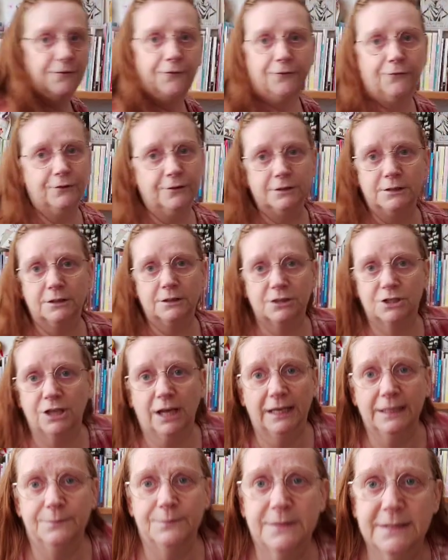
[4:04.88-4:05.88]
different
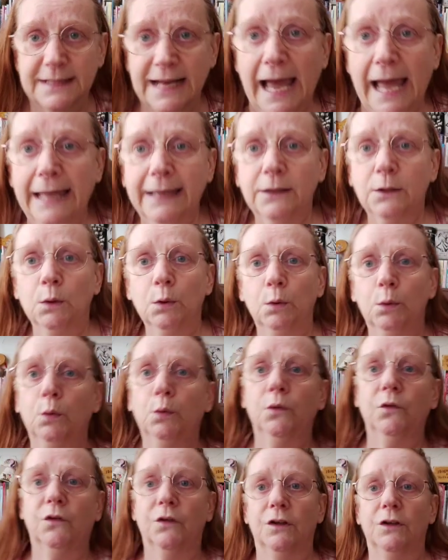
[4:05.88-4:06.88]
shapes and
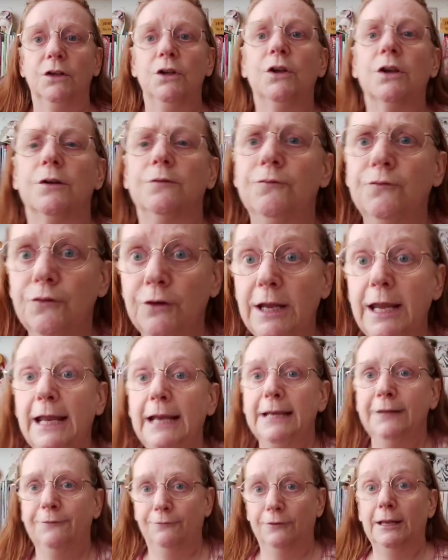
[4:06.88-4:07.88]
angles, and you can
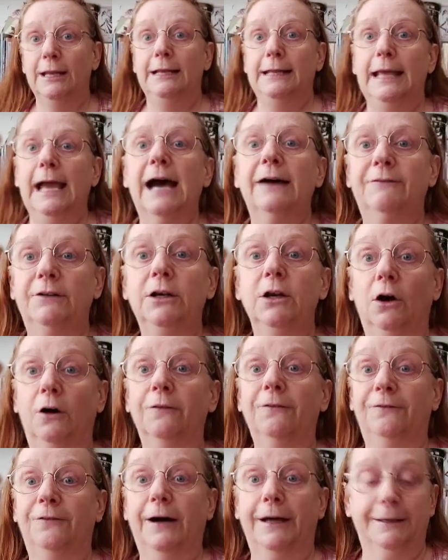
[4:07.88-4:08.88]
really have a lot
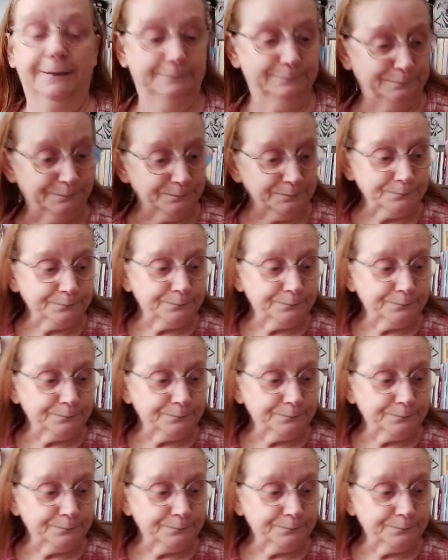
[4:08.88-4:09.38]
of fun